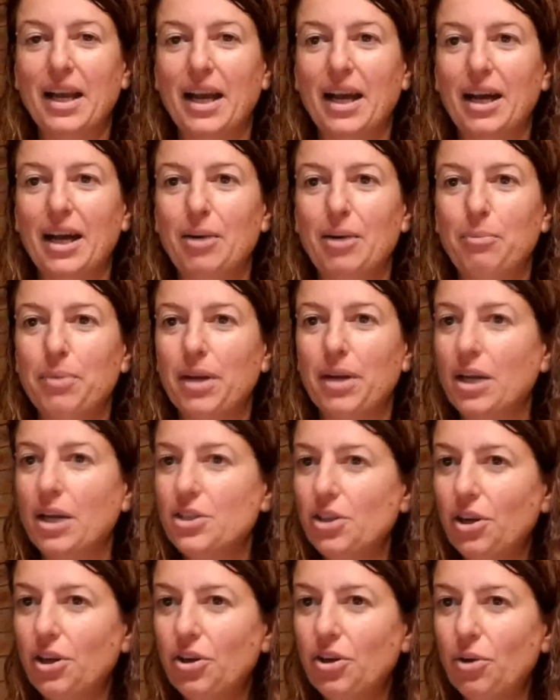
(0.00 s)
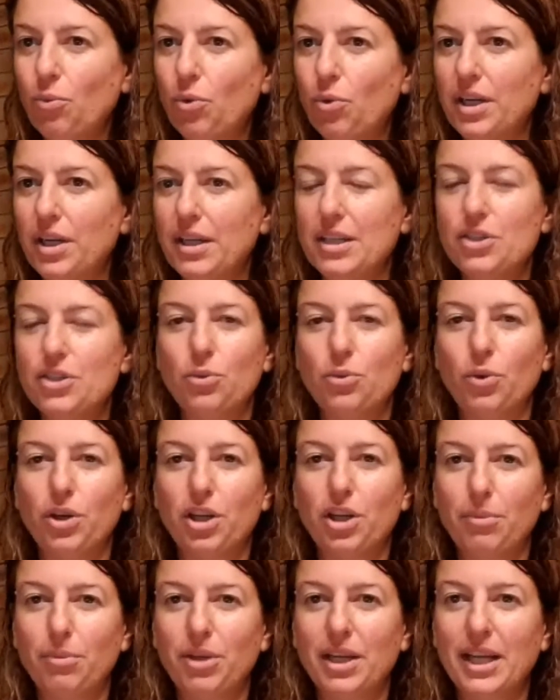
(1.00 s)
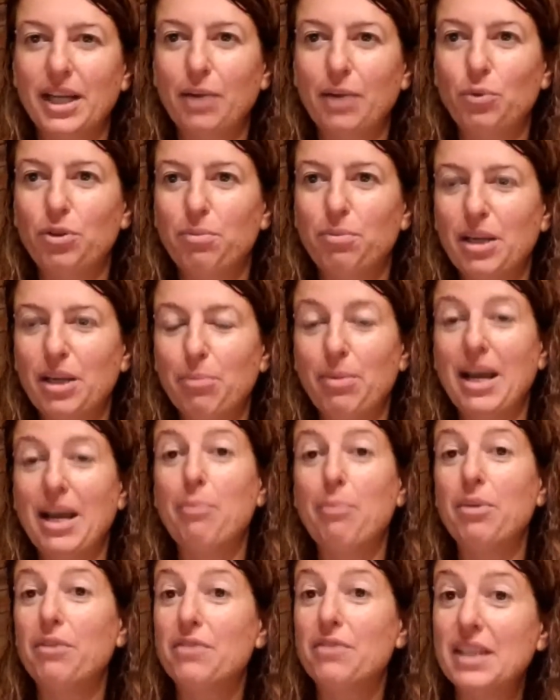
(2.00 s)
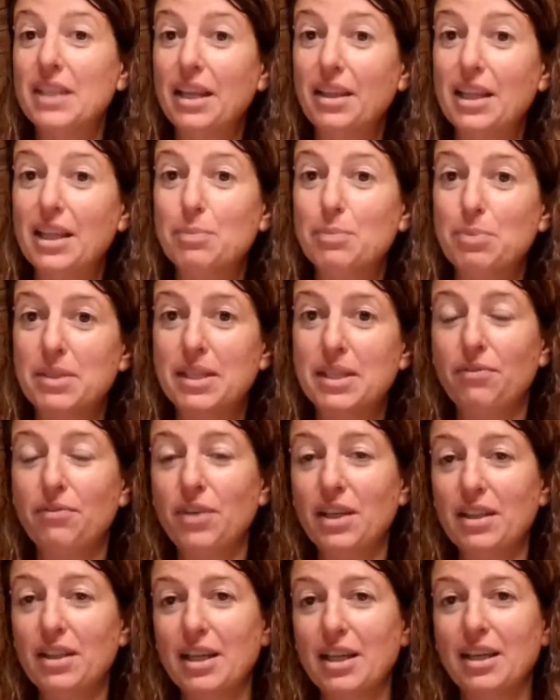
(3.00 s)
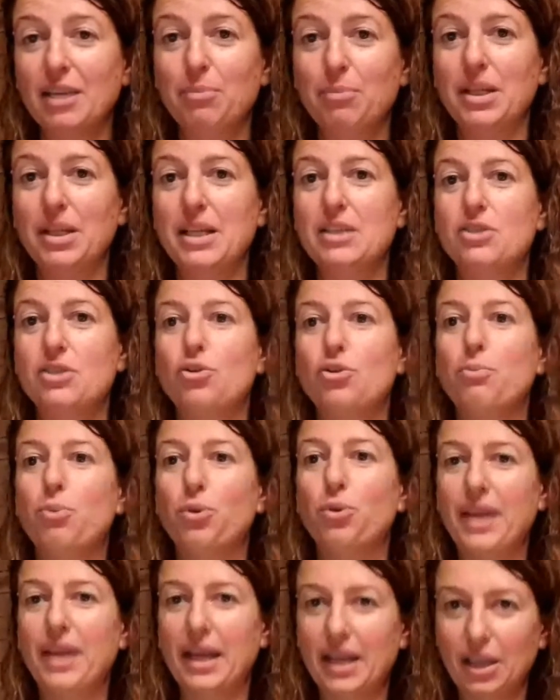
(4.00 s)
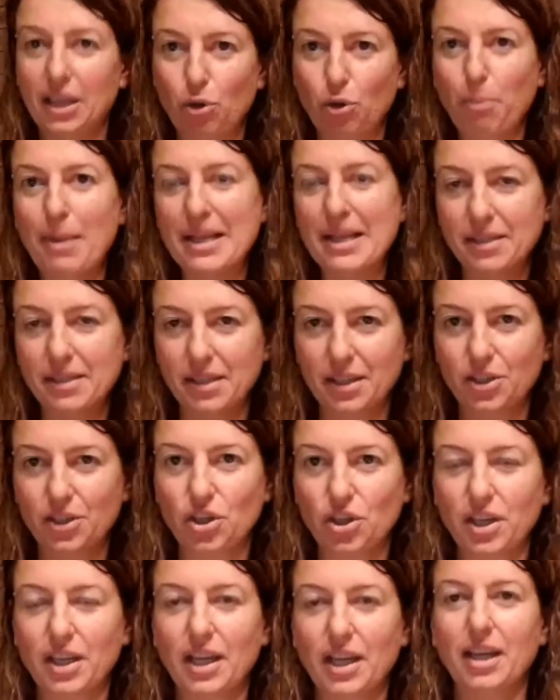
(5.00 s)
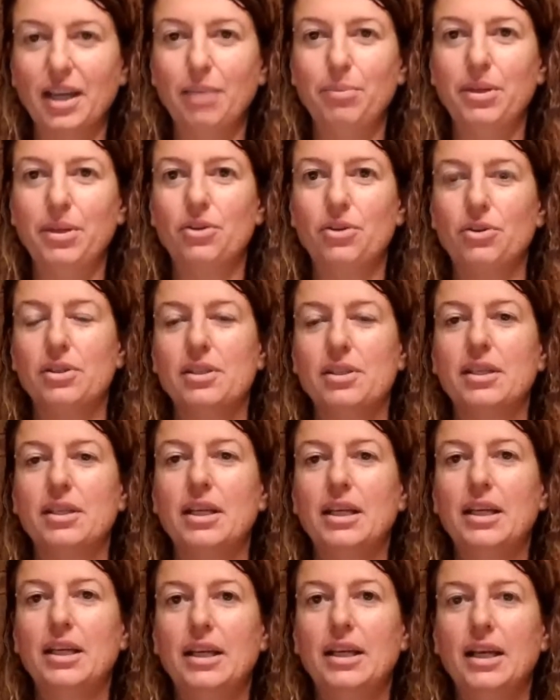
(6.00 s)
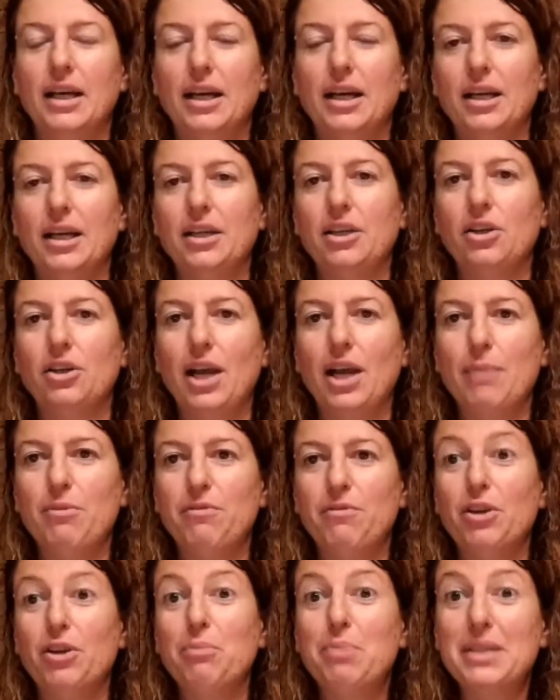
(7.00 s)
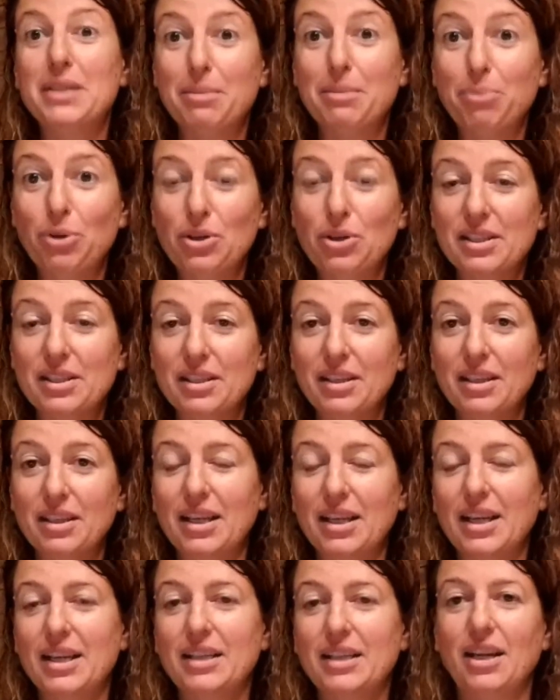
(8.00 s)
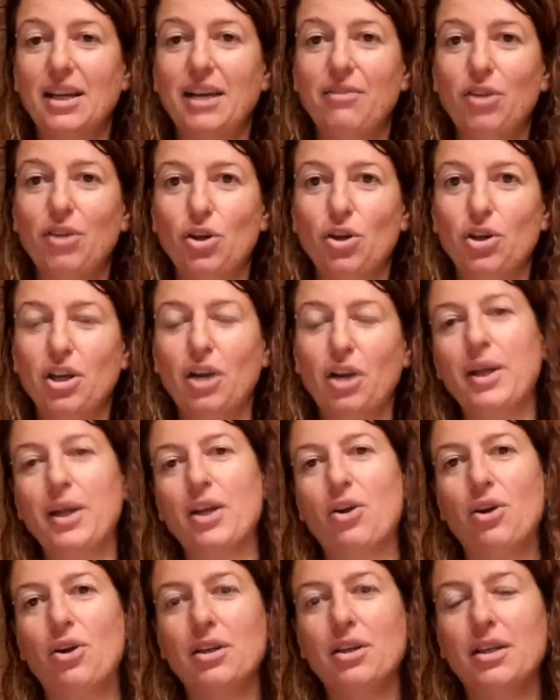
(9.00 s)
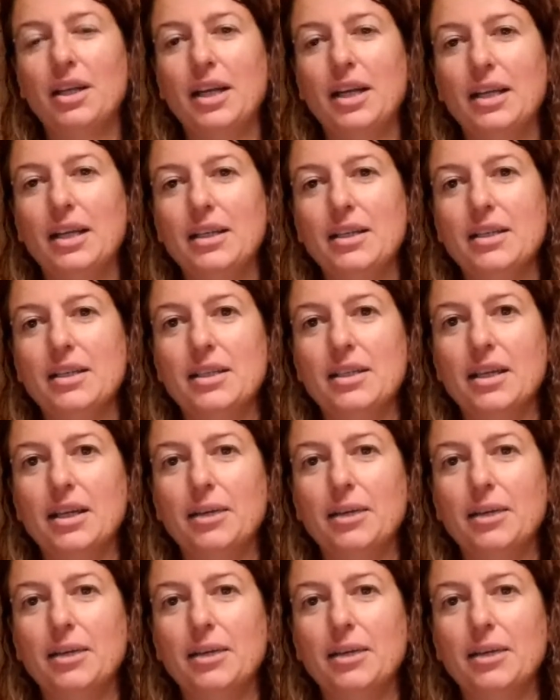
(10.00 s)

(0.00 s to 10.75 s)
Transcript: But I don't know what it is you want to communicate with me about. But if there's anything specific, then please do put that in your message, okay? Because, I am a very busy person and I have a lot going on, and,